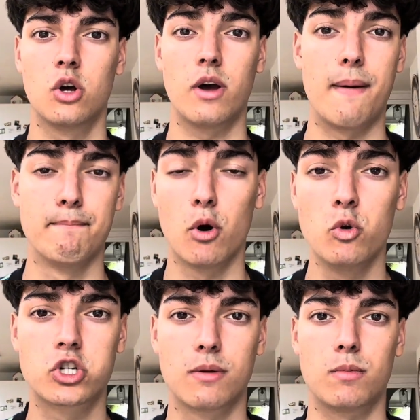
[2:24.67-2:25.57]

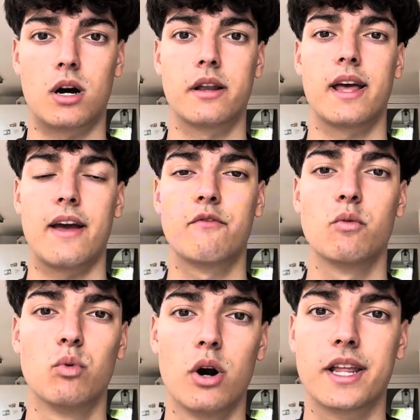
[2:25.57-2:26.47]
emotion behind every
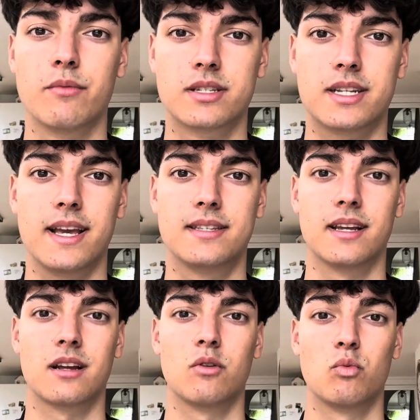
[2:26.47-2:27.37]
word he was
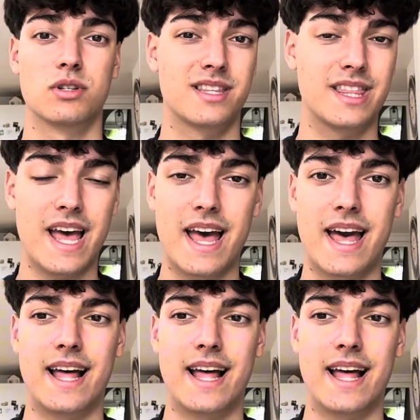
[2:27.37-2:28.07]
stating was there.